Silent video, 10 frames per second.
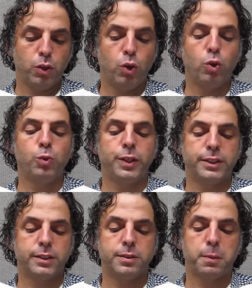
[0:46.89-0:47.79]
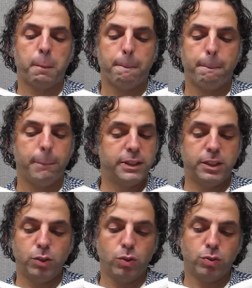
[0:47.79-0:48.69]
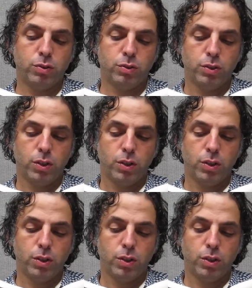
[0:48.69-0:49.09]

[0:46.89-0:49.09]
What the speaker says: always. But they don't.